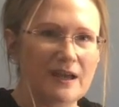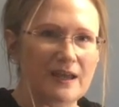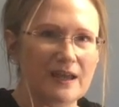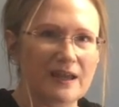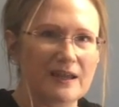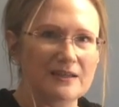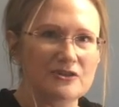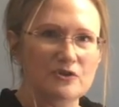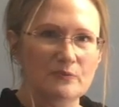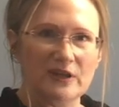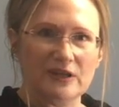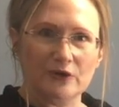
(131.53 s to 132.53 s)
and you
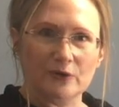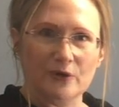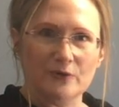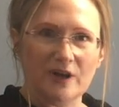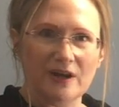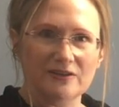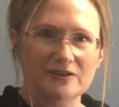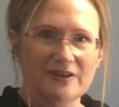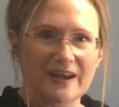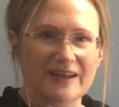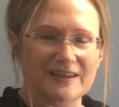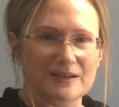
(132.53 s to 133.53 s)
pick your own color,
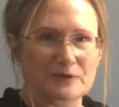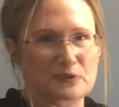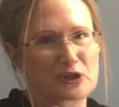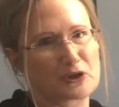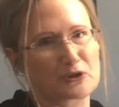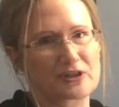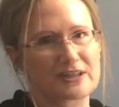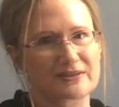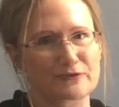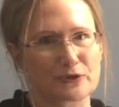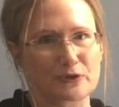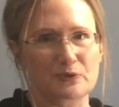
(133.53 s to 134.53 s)
and I'll be curious
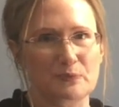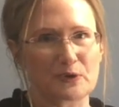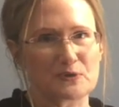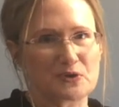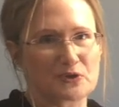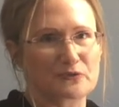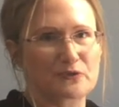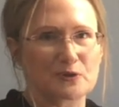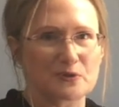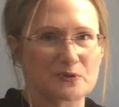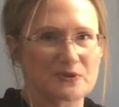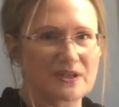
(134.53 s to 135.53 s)
for you to post your
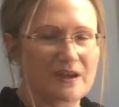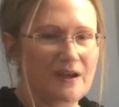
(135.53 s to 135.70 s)
photos